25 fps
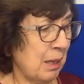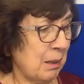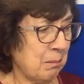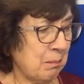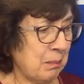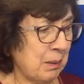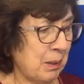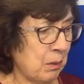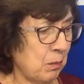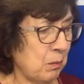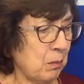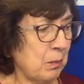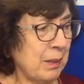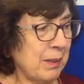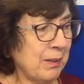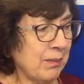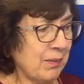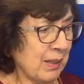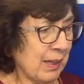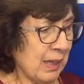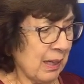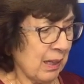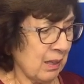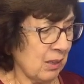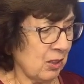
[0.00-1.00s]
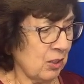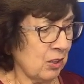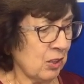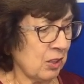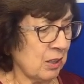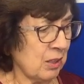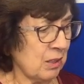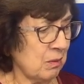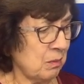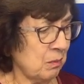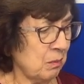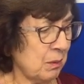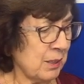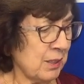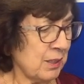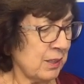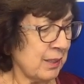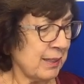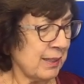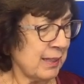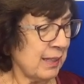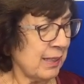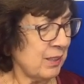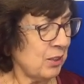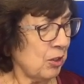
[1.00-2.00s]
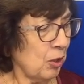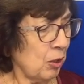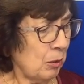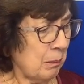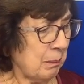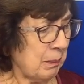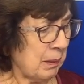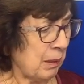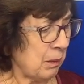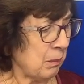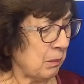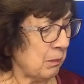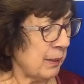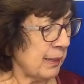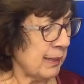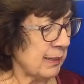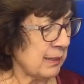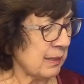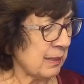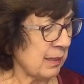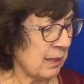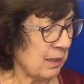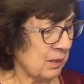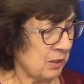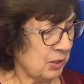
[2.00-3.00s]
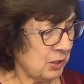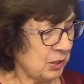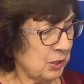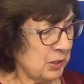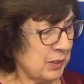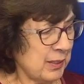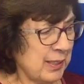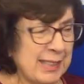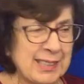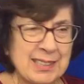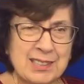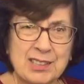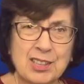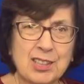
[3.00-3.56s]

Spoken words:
but we've got to learn, what do they know about race cars? Do these